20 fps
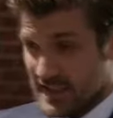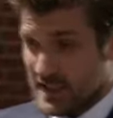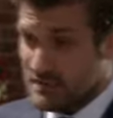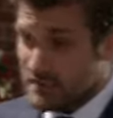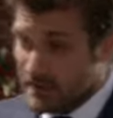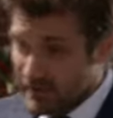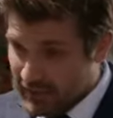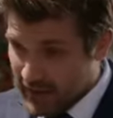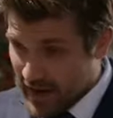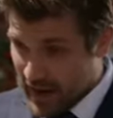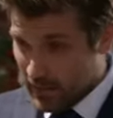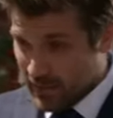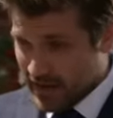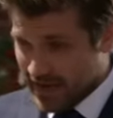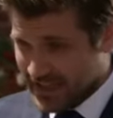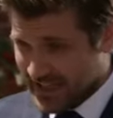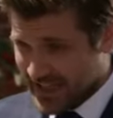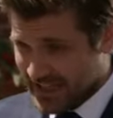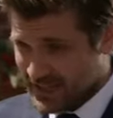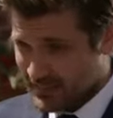My family's
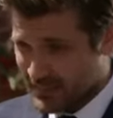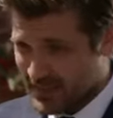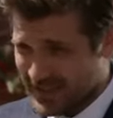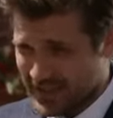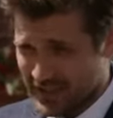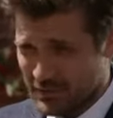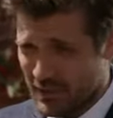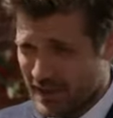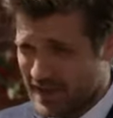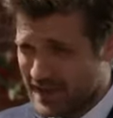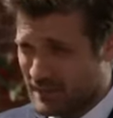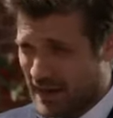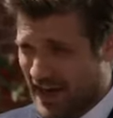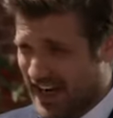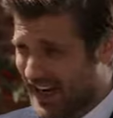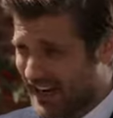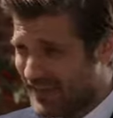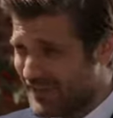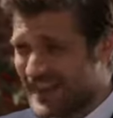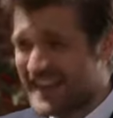had his business with this bank
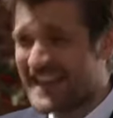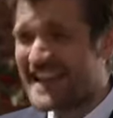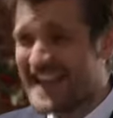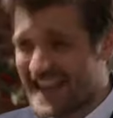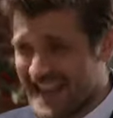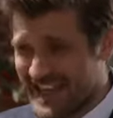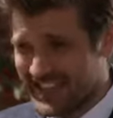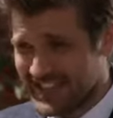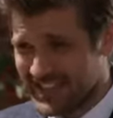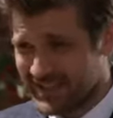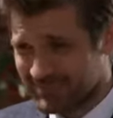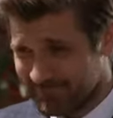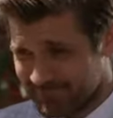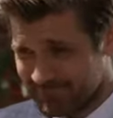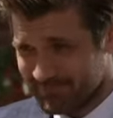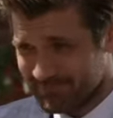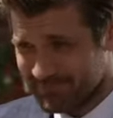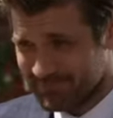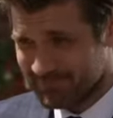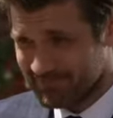for years.
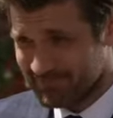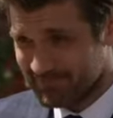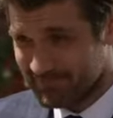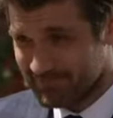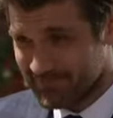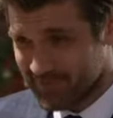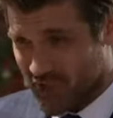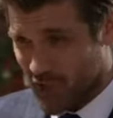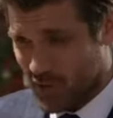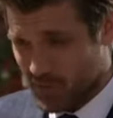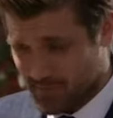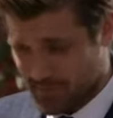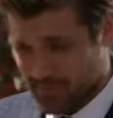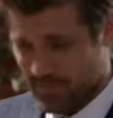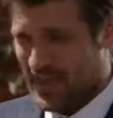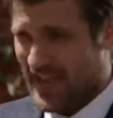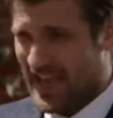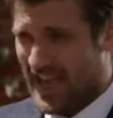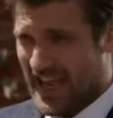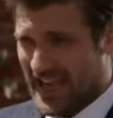So,
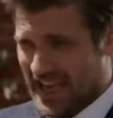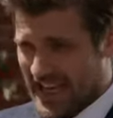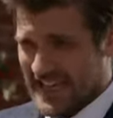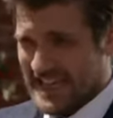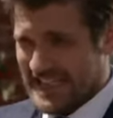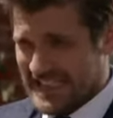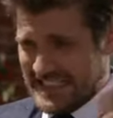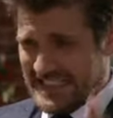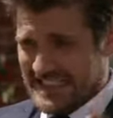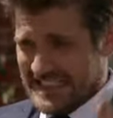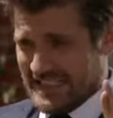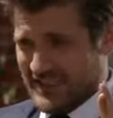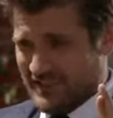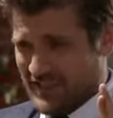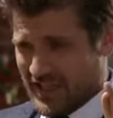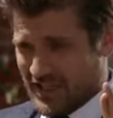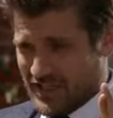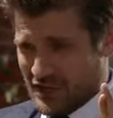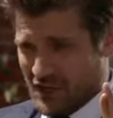fingers